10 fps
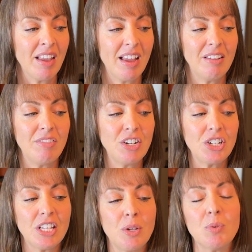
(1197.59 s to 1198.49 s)
And
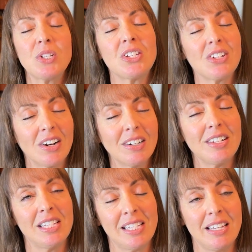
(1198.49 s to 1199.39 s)
eventually you will start
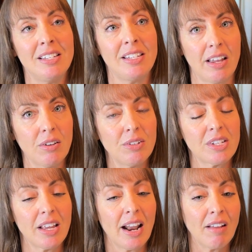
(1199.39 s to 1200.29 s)
to see sales.
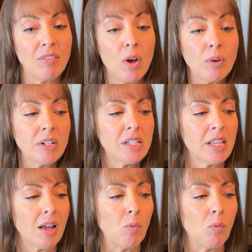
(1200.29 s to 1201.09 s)
And I've noticed that